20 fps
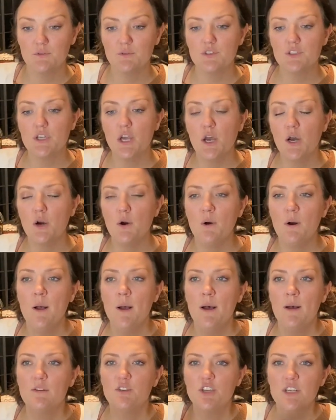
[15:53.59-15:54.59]
So
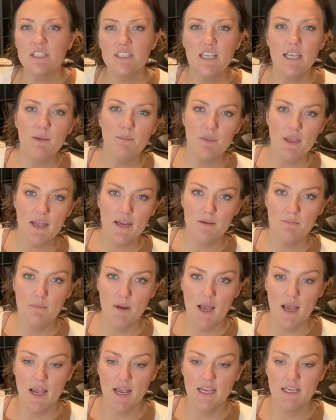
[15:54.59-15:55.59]
just keep that in
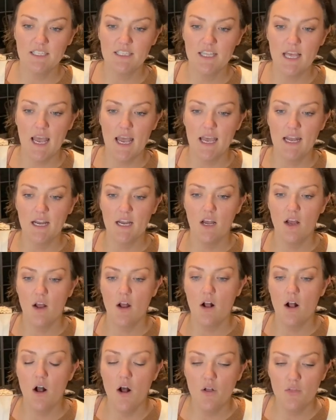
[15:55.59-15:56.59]
mind, that
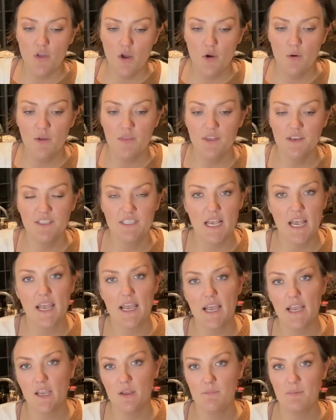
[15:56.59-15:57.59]
although on the day
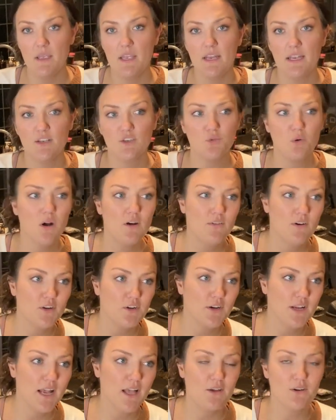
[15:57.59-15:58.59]
I could be eating
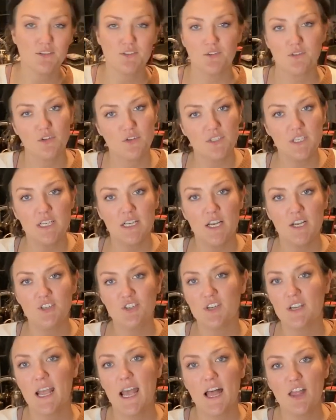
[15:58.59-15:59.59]
1200 calories or
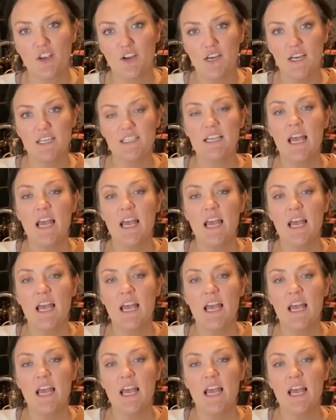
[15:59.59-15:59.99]
1300 calories,